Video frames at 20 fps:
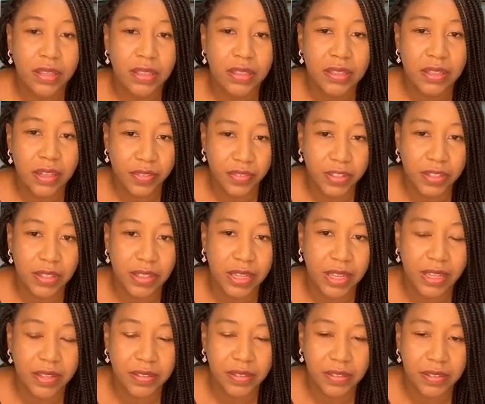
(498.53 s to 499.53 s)
cervical
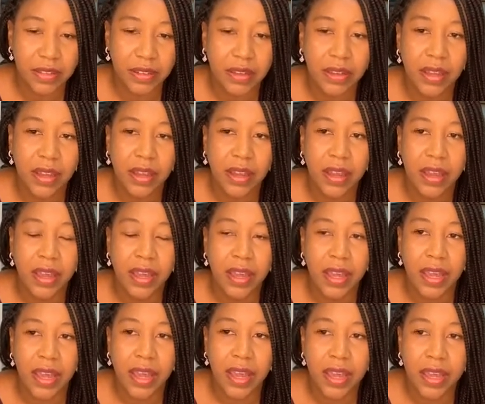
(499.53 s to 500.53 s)
cancer.
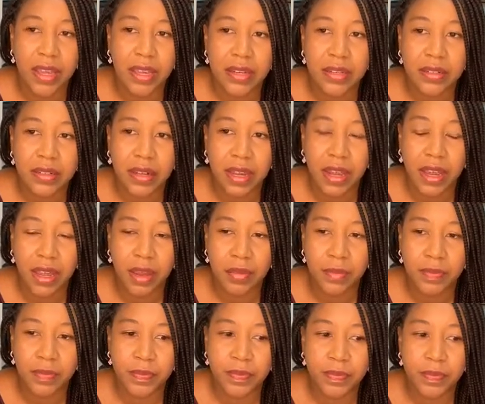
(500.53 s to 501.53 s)
And
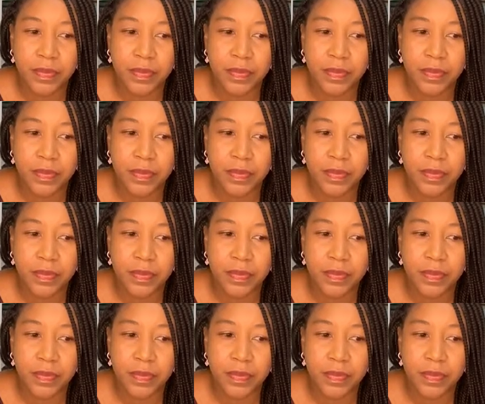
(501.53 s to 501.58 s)
I